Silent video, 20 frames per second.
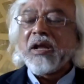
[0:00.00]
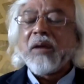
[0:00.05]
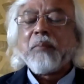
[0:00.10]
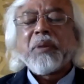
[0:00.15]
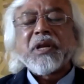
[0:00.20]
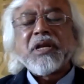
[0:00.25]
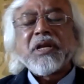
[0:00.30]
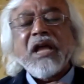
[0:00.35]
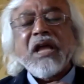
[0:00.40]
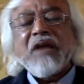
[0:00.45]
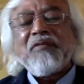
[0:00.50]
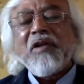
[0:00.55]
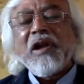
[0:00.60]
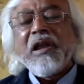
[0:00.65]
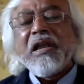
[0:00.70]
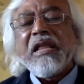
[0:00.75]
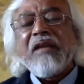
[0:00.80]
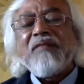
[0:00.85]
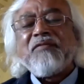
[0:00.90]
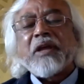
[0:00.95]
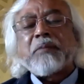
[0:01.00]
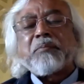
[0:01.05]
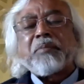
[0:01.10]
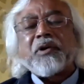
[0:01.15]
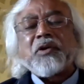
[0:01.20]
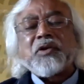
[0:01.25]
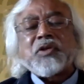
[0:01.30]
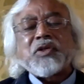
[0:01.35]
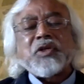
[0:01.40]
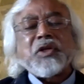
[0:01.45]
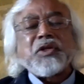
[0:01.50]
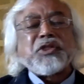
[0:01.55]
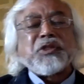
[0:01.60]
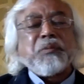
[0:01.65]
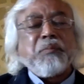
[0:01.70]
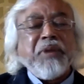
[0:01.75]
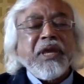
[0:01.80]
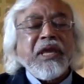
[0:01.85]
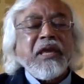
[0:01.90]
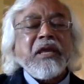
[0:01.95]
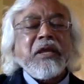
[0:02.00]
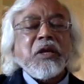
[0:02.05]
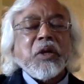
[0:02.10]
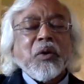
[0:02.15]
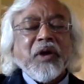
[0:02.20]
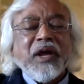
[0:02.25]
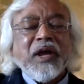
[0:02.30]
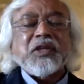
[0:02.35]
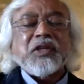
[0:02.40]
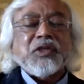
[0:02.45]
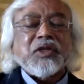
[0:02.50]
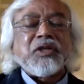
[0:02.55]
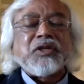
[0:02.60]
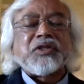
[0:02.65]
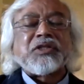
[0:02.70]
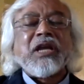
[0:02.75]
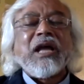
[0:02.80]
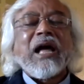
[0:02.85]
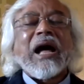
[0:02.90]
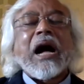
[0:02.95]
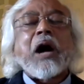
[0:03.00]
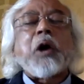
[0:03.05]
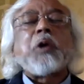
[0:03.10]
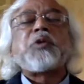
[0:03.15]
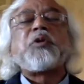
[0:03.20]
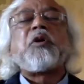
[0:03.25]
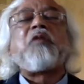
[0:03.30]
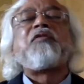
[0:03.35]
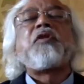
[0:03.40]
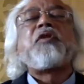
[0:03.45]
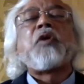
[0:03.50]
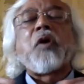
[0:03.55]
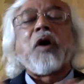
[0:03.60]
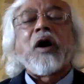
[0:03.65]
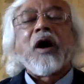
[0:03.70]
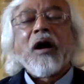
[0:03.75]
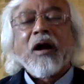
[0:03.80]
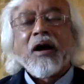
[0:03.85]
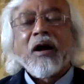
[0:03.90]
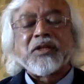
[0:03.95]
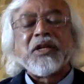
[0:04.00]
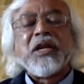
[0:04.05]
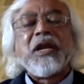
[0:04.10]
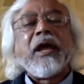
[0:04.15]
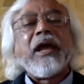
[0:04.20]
but never leave that person's being or essence out of your heart,